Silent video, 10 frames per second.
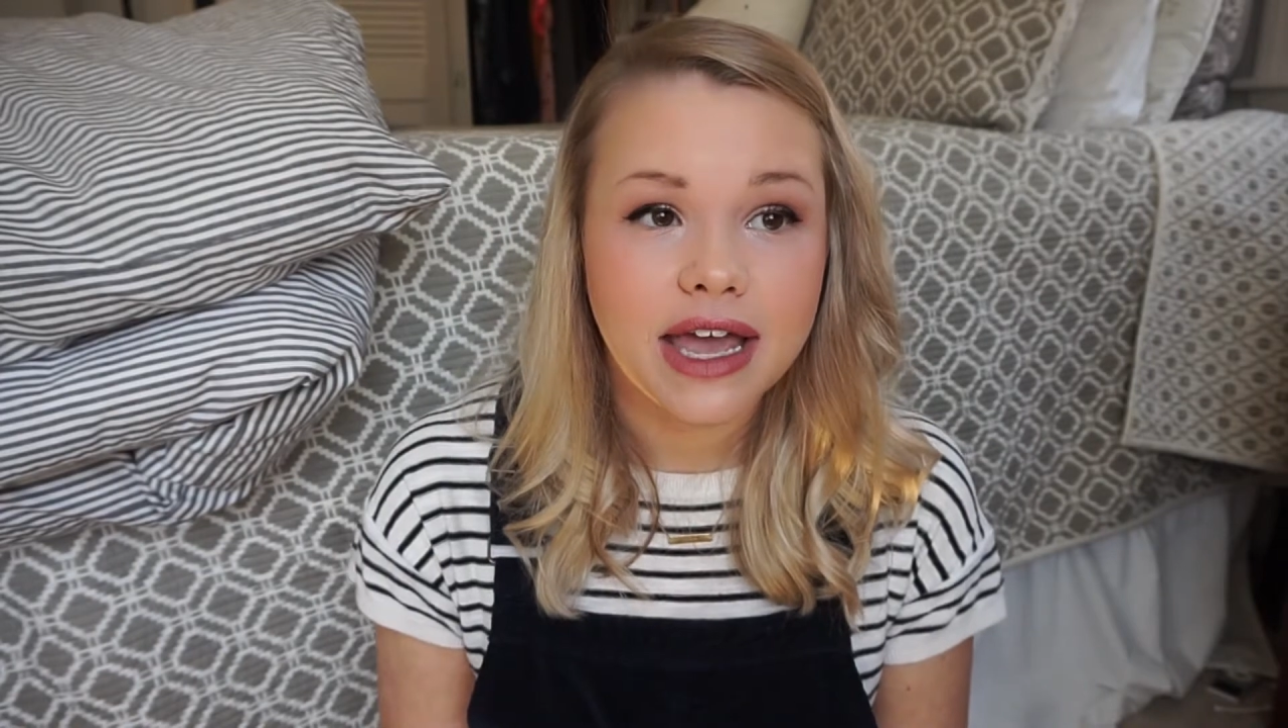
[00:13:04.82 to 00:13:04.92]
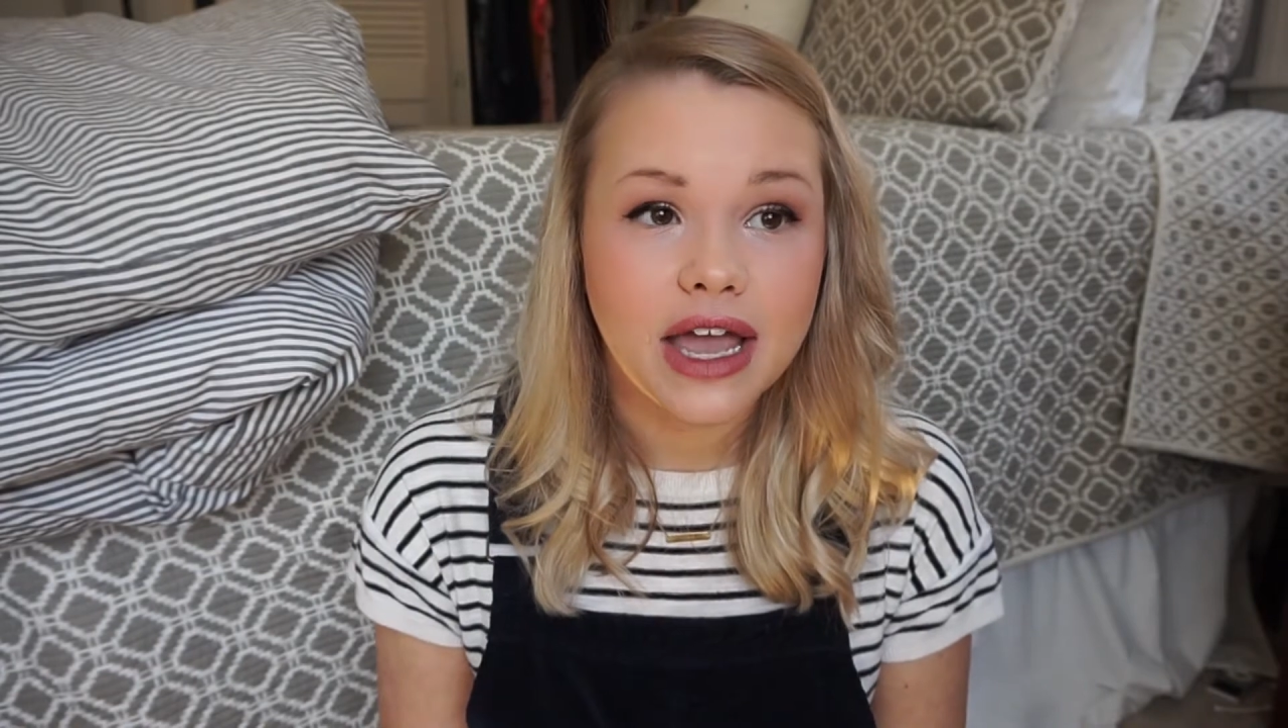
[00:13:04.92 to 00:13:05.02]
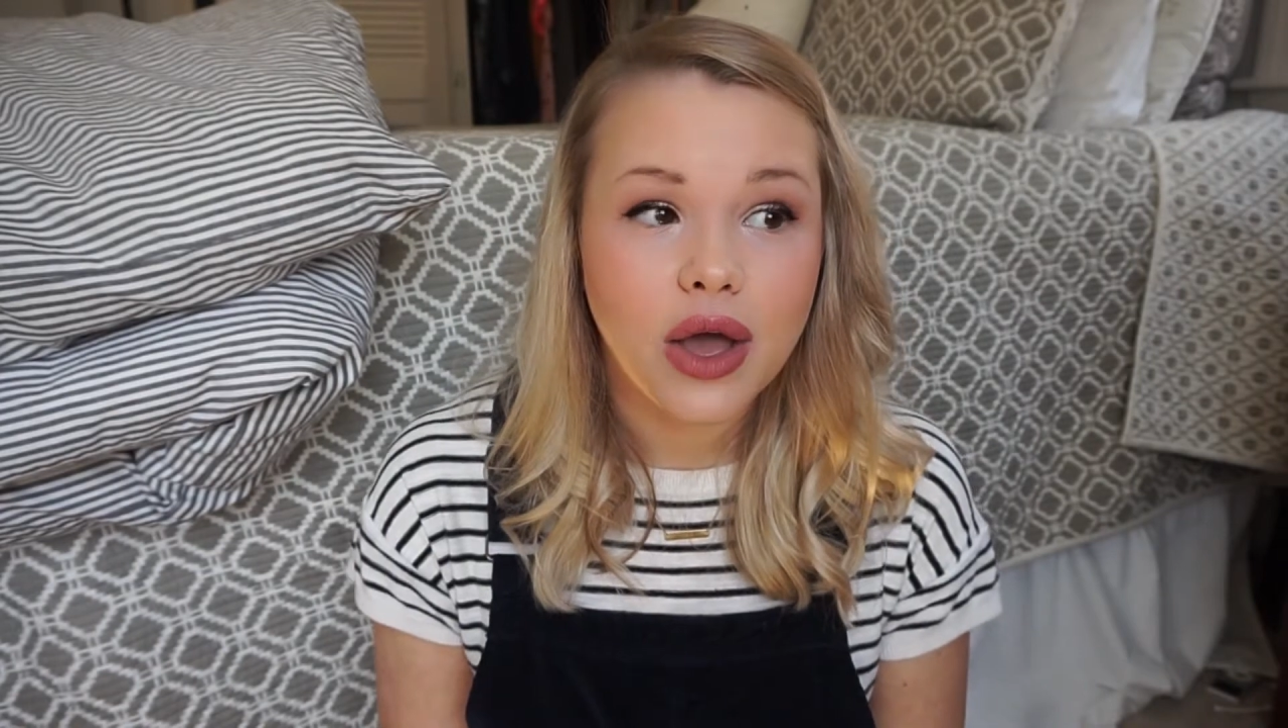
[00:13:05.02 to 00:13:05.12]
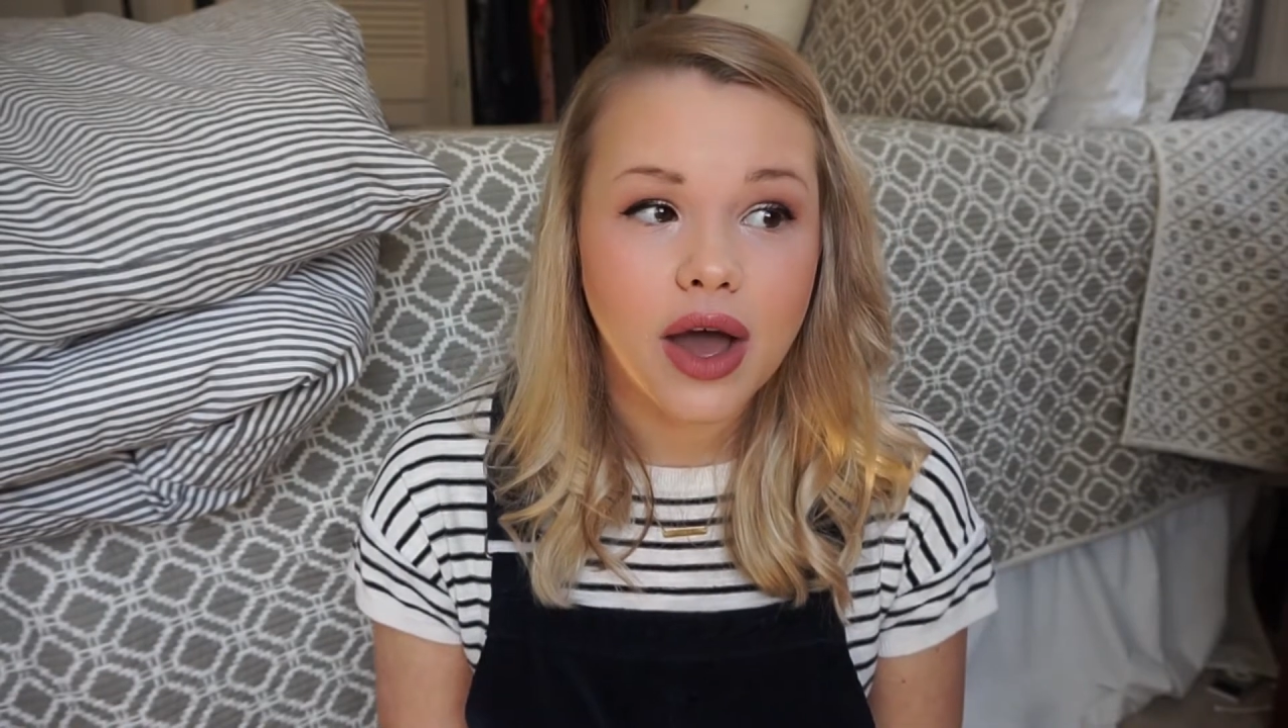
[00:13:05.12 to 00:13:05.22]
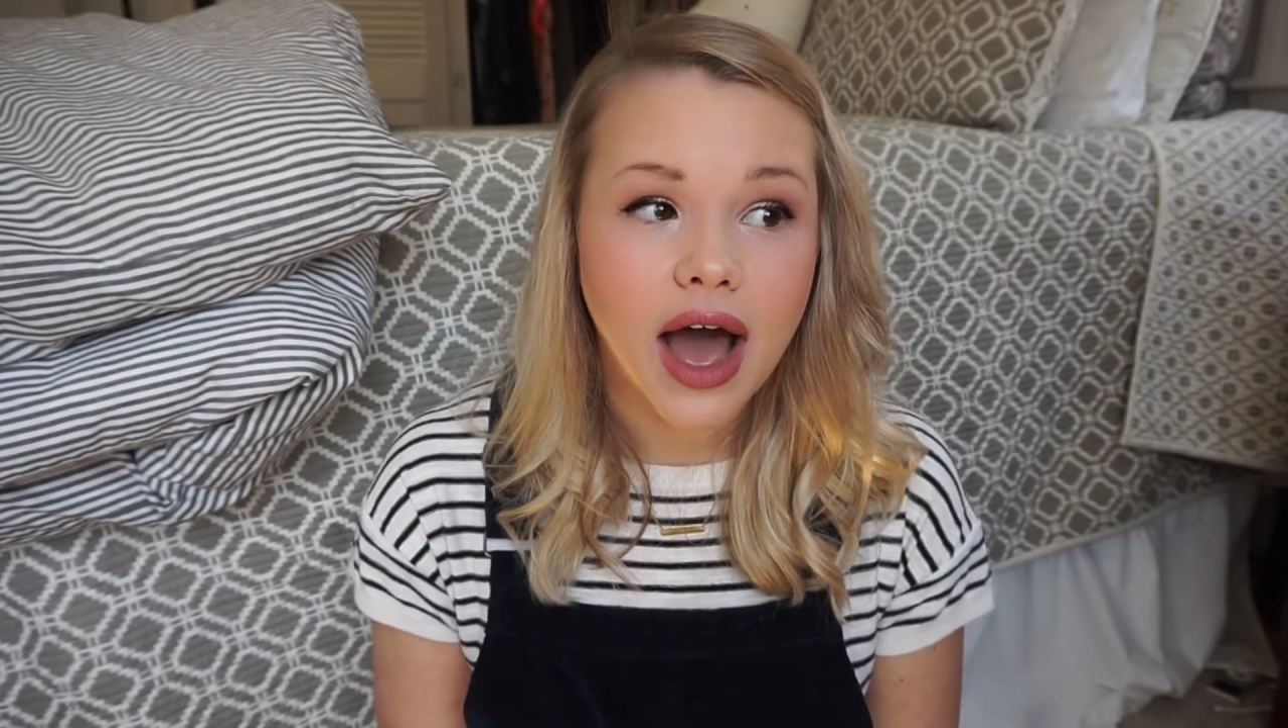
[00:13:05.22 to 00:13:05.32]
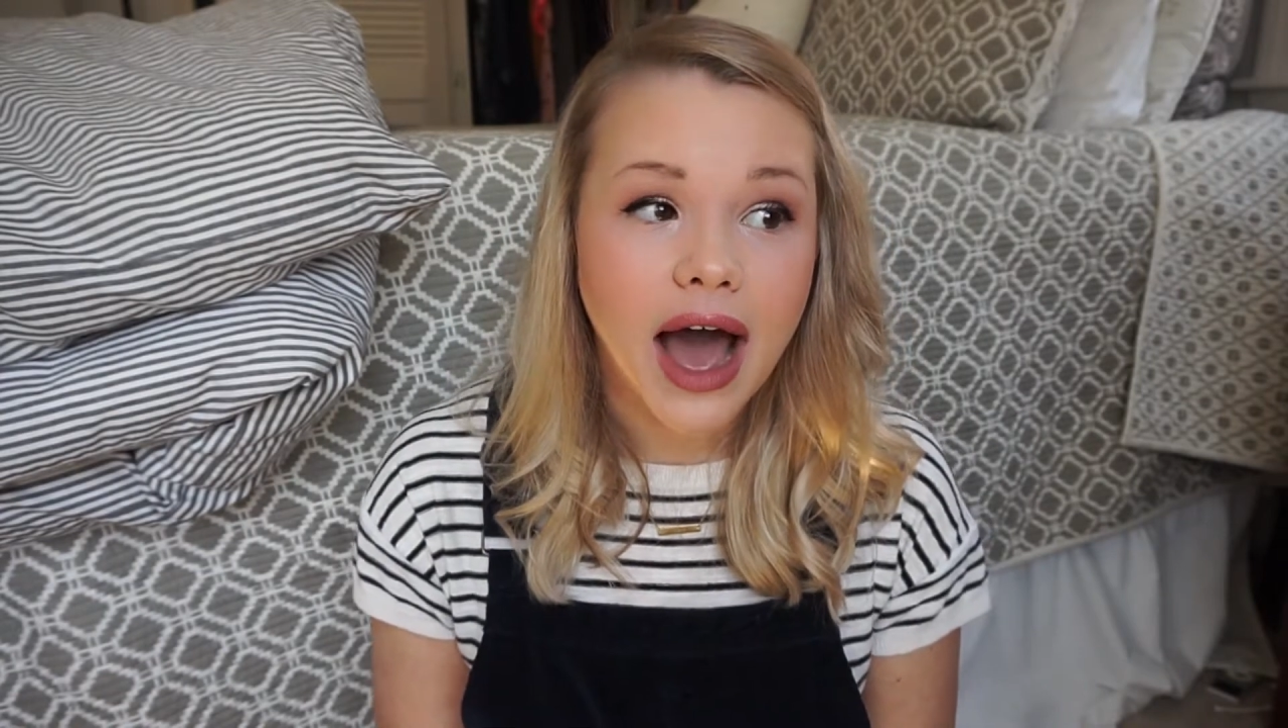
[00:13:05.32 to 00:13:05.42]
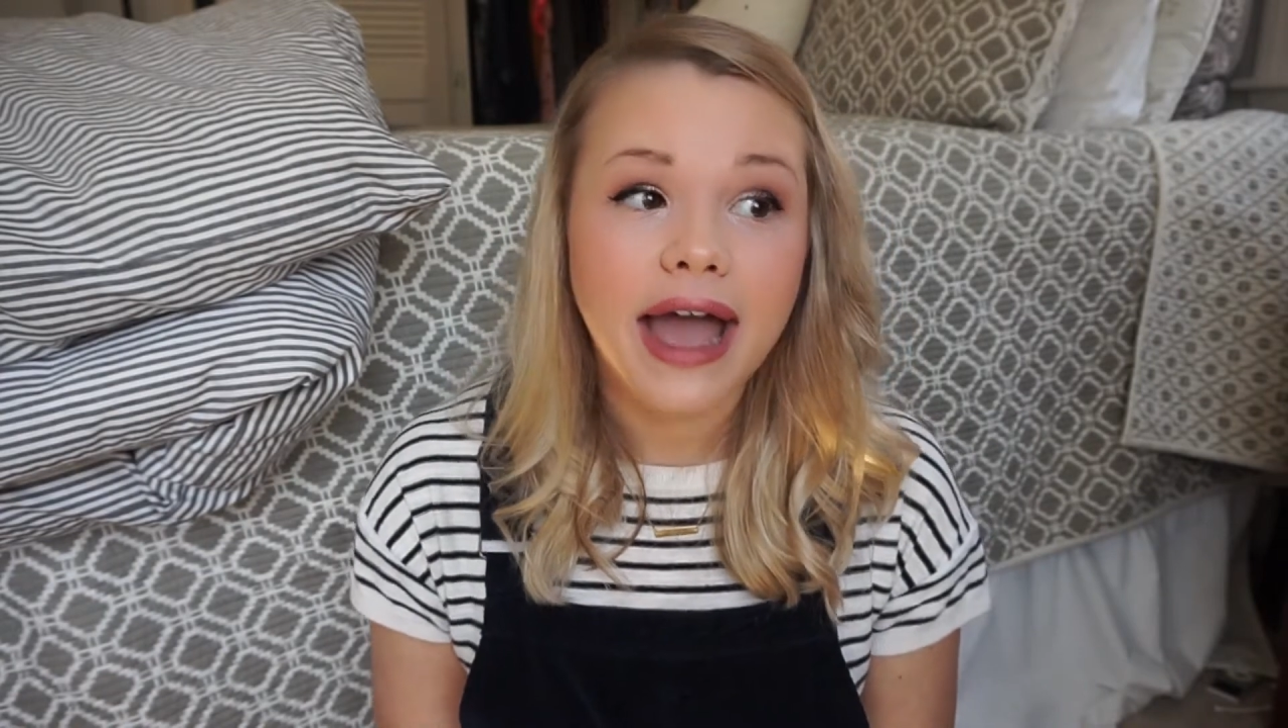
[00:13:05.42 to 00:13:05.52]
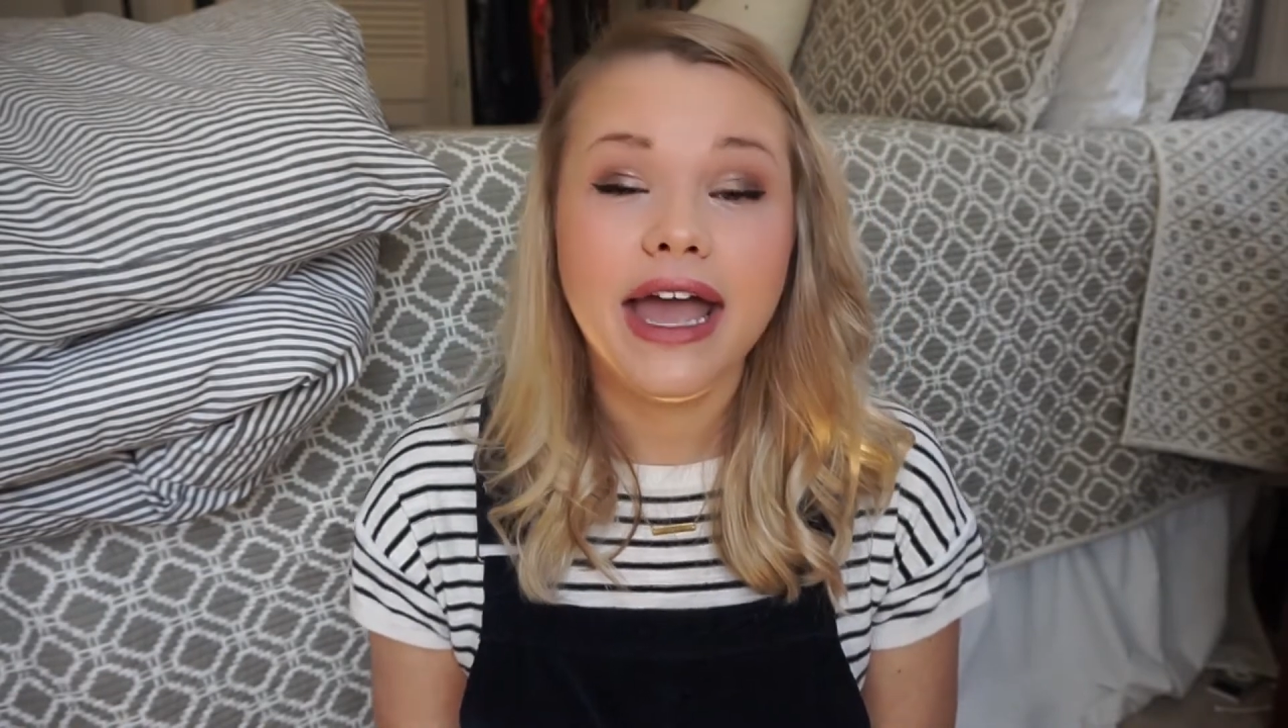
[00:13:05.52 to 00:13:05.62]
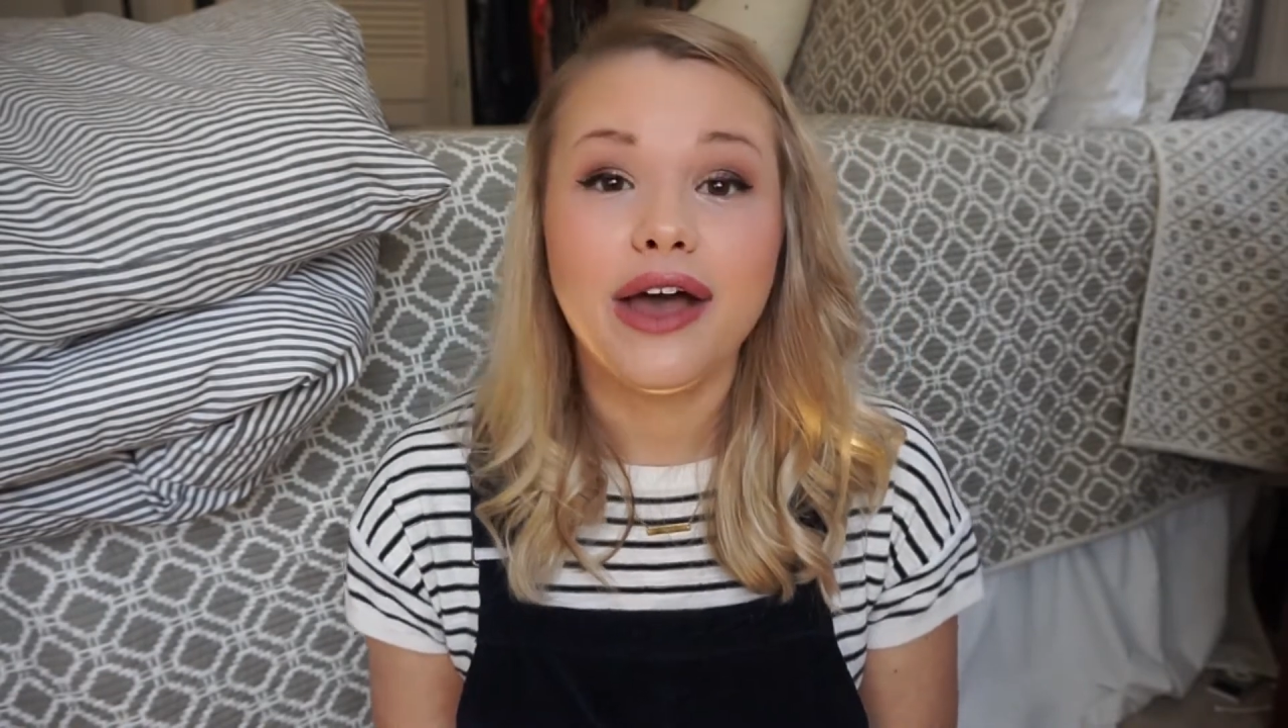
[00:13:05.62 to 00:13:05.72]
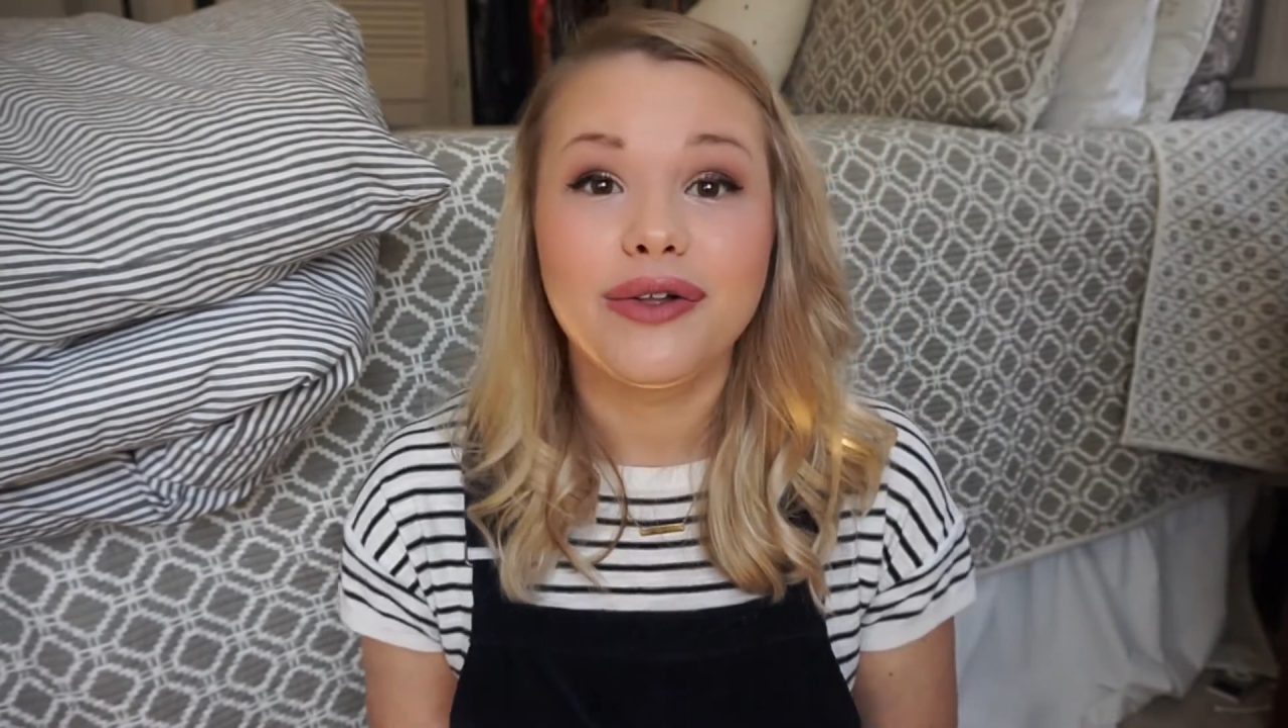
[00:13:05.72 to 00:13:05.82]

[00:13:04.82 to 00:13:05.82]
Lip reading: like I